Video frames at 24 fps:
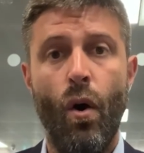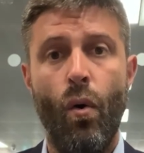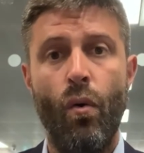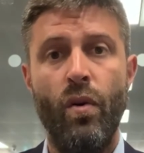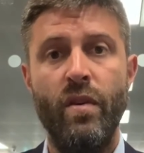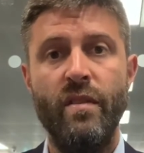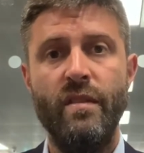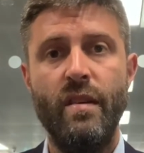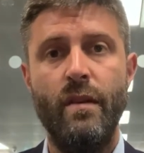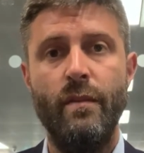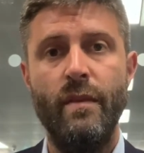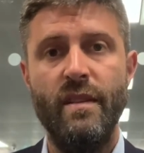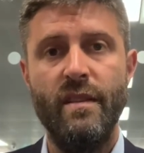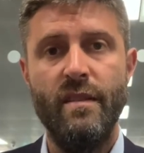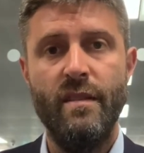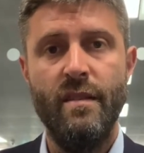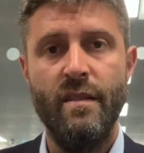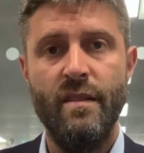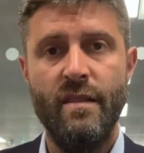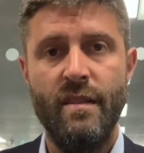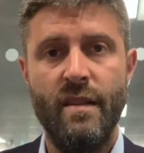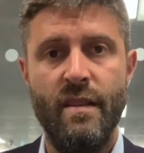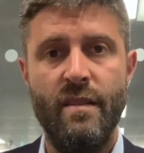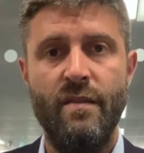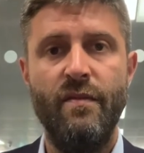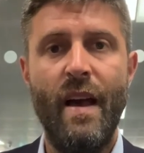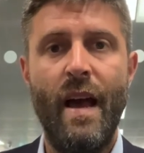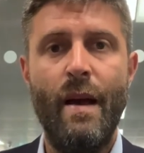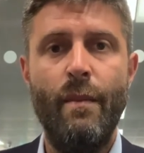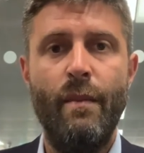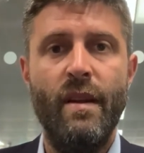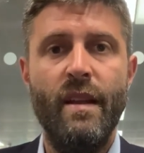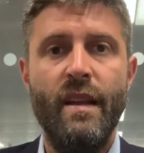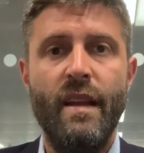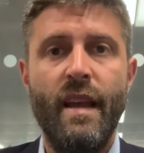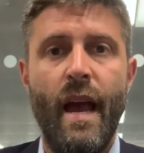or in some instances
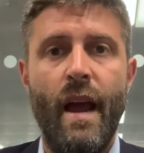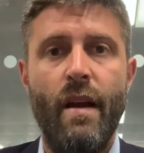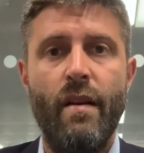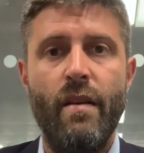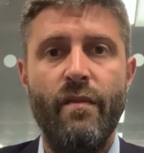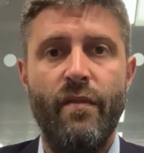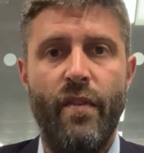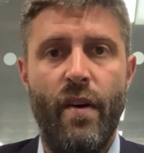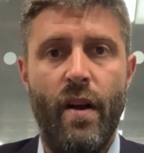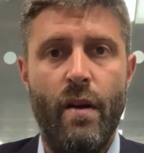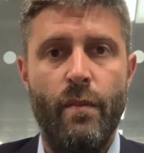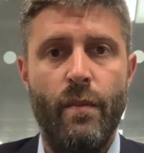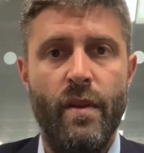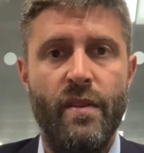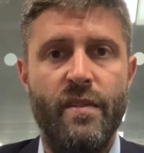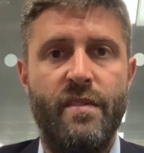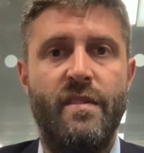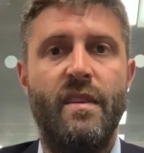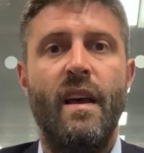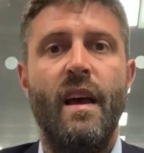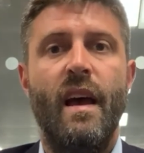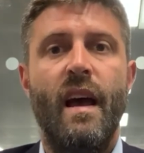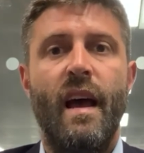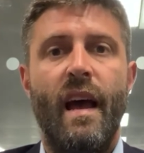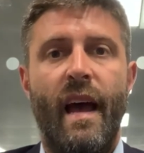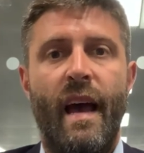family care environments,